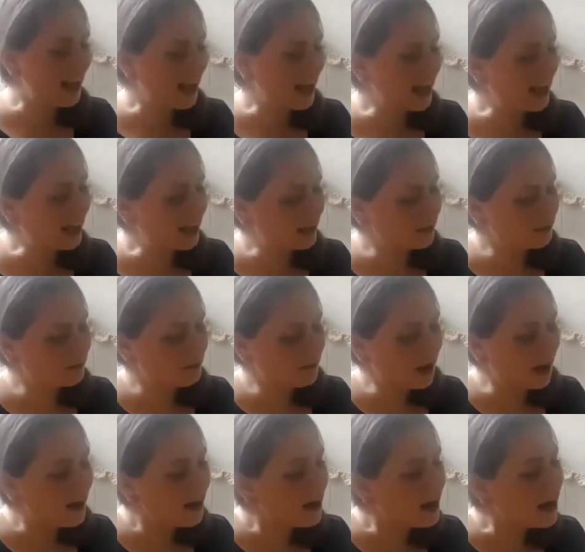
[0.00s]
and
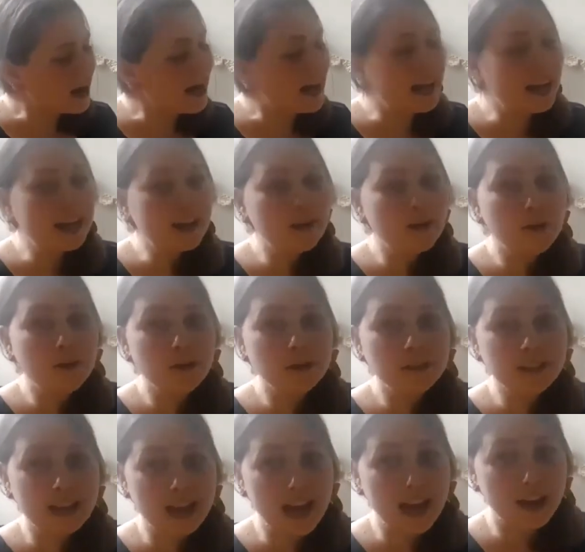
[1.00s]
my old
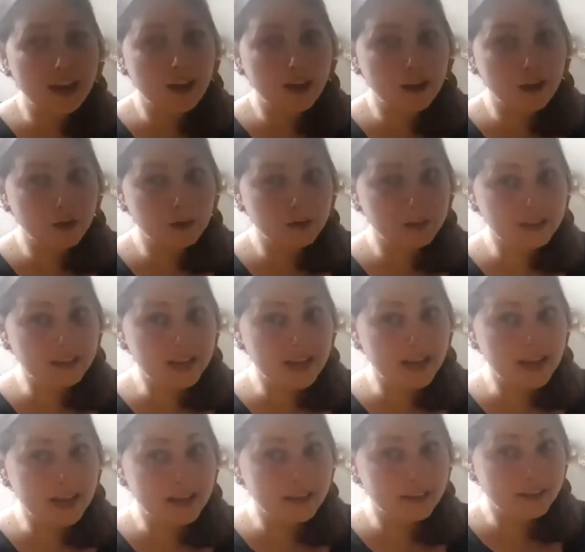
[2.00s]
cow
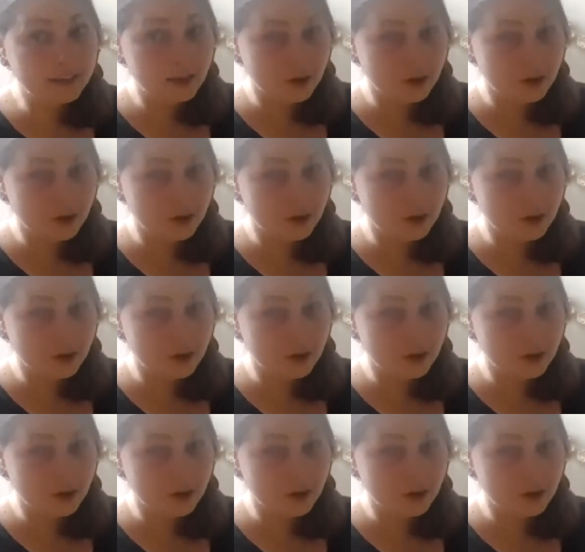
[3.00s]
says